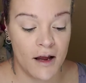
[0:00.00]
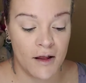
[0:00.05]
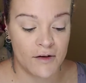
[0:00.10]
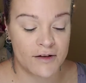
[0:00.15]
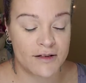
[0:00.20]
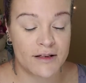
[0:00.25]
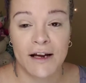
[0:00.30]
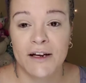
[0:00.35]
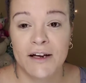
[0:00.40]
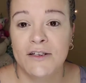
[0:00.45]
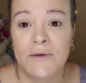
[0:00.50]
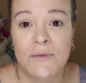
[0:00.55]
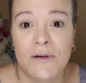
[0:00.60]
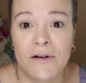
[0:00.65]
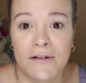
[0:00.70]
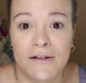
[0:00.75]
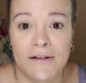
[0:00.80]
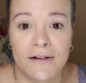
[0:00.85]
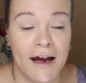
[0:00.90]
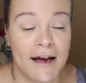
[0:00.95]
it looks like I just put it
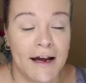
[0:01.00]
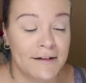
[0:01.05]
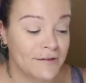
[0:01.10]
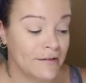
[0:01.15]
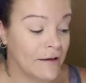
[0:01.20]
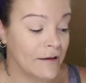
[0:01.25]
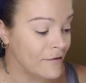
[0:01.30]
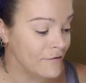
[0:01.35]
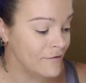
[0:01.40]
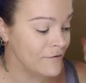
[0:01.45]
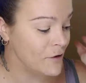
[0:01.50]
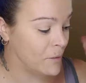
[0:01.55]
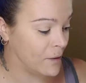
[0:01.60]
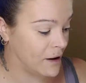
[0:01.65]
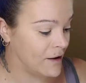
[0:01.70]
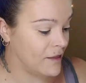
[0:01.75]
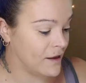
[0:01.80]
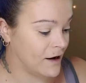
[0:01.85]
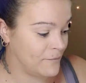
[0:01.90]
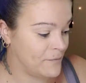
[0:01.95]
on I love the
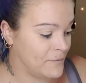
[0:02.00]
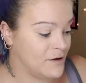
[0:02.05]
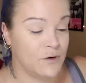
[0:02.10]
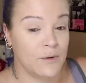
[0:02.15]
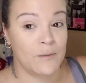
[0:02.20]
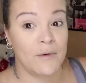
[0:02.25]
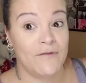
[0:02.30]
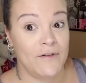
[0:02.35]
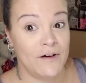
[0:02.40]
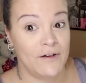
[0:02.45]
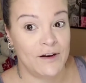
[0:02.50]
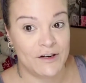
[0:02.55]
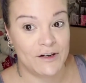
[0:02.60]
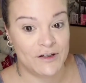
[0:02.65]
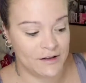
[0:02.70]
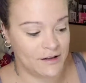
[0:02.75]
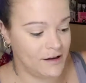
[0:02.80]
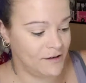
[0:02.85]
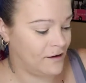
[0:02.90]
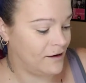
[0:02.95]
way that I've been doing my foundation
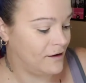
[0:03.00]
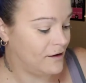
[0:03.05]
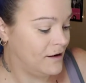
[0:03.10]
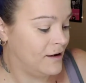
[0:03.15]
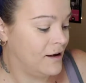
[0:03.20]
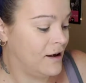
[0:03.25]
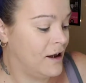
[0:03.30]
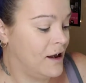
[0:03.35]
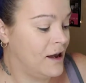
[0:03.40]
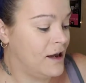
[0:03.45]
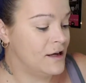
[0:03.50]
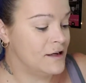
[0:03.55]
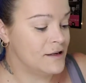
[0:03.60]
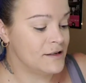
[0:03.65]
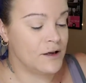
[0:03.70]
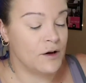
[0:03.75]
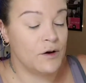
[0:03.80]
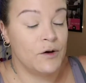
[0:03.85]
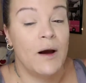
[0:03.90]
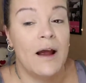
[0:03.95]
lately
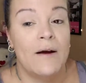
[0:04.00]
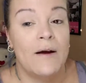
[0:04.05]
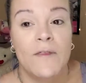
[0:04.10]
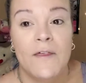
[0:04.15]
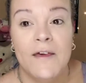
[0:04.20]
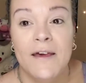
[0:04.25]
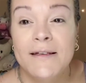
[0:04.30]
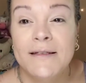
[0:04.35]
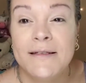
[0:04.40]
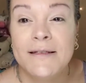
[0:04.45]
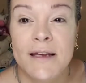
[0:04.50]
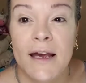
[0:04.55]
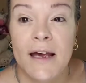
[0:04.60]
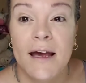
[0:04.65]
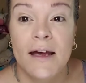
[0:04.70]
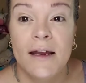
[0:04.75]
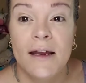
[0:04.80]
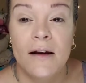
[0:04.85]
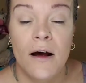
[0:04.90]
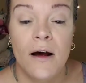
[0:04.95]
so everything is
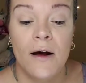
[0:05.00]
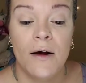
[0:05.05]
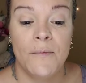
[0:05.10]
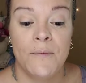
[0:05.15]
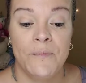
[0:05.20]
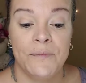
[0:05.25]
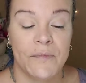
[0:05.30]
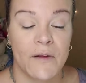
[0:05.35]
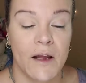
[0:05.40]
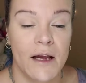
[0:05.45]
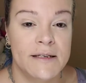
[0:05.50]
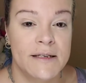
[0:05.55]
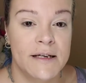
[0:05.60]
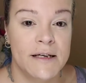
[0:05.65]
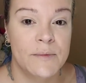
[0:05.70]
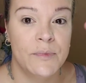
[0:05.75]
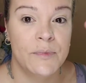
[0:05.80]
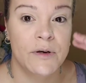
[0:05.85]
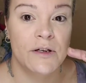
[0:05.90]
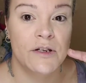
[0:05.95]
set um, I
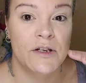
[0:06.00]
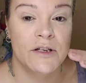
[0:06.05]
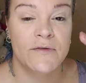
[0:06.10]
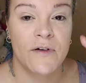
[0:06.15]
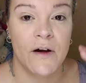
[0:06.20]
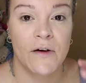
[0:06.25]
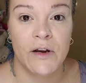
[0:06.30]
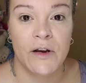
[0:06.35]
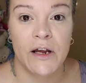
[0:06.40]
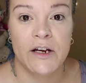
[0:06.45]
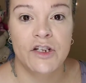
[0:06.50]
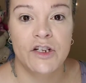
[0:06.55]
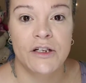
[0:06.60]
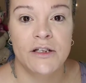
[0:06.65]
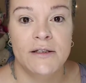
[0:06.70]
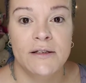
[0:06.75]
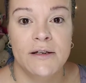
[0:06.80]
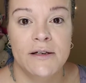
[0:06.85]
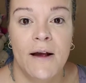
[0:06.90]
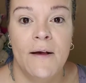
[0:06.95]
did put just
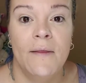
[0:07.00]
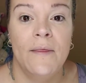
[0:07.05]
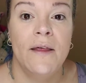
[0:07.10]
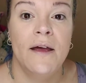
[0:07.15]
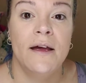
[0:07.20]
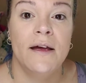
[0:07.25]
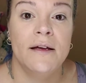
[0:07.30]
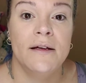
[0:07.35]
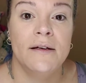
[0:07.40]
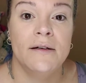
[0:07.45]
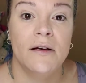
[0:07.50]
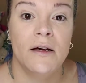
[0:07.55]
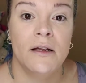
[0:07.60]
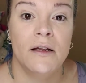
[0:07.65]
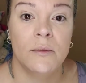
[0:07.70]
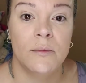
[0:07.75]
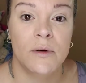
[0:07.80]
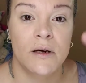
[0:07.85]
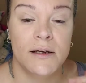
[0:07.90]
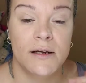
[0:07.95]
foundation and then a
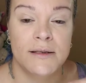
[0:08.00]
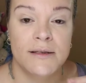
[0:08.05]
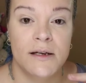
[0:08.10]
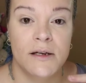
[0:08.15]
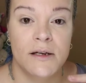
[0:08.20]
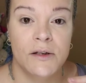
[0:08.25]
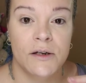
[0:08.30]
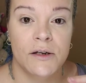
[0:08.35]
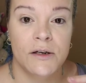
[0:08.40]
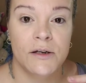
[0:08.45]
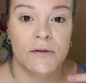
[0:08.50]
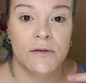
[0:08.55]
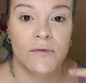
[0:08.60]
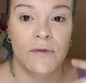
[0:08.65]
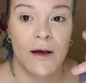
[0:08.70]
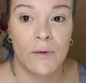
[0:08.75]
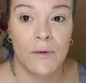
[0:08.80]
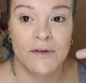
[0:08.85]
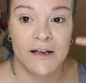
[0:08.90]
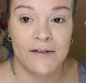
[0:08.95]
little bit of concealer
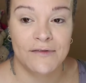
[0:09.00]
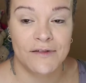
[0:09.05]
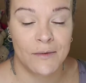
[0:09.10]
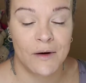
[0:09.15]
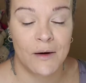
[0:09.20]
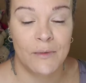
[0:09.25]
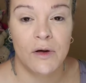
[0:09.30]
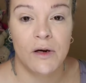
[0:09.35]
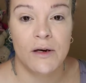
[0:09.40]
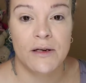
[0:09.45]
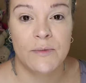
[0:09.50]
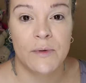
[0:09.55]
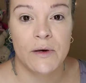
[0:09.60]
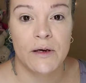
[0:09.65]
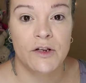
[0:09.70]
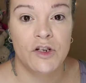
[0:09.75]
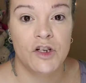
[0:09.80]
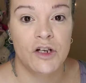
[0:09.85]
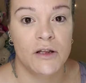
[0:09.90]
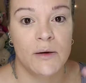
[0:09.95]
that was left on my beauty
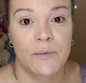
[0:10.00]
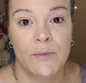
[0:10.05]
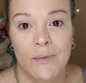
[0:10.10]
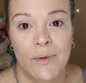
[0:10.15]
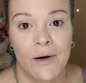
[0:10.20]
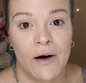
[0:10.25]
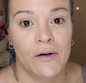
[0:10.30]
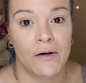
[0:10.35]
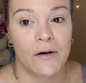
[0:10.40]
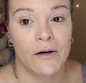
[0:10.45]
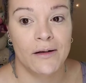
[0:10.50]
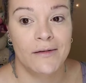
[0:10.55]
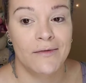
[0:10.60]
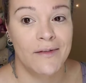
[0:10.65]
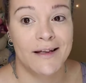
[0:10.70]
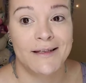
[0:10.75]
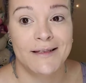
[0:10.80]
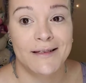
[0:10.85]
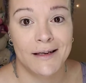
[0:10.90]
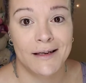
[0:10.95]
sponge and then put powder on it
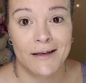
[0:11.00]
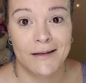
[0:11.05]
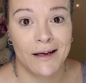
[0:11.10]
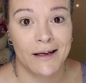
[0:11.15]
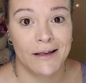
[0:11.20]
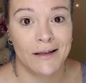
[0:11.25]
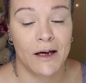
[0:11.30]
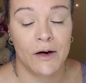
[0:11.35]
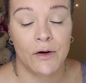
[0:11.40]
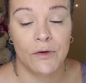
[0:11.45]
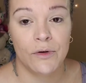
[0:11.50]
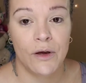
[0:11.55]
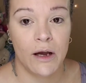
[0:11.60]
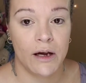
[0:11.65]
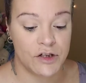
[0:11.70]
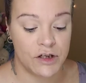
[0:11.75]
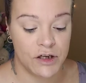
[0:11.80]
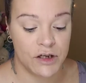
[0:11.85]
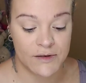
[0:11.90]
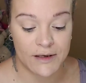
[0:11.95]
that's it like I don't
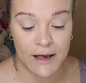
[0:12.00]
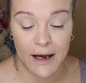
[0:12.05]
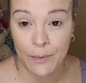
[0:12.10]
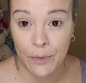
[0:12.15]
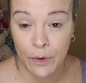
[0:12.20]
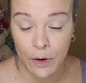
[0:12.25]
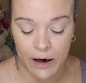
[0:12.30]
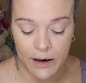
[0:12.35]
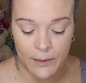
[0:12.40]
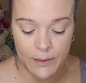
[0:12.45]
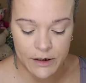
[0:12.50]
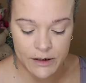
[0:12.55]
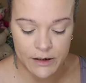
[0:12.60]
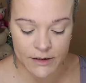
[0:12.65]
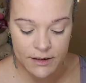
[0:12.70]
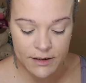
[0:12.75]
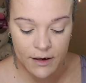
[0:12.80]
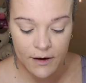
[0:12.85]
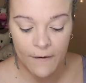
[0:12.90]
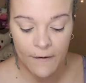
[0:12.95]
actually use eye
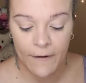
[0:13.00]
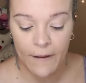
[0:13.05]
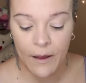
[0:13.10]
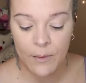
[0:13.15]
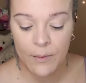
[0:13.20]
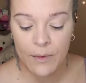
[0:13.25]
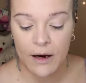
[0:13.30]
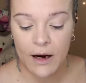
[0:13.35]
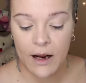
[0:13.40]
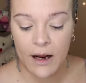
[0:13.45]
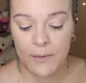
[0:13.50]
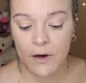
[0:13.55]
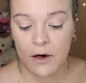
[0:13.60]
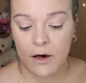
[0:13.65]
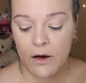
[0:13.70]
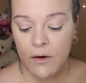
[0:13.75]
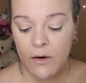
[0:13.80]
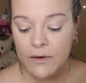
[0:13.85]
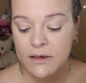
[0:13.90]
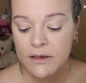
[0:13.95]
primers but I'm gonna
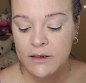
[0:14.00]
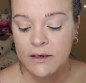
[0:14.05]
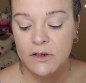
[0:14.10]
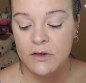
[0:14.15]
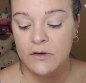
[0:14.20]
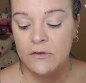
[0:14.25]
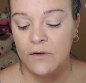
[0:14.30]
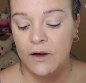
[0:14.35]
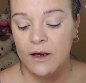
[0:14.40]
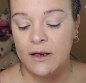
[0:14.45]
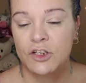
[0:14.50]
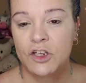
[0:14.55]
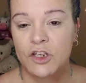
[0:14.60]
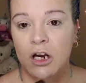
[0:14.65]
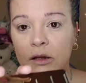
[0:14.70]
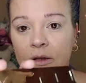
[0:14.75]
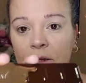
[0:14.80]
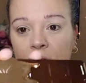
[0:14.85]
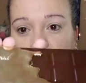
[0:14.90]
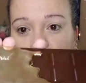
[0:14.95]
go into the Too Faced chocolate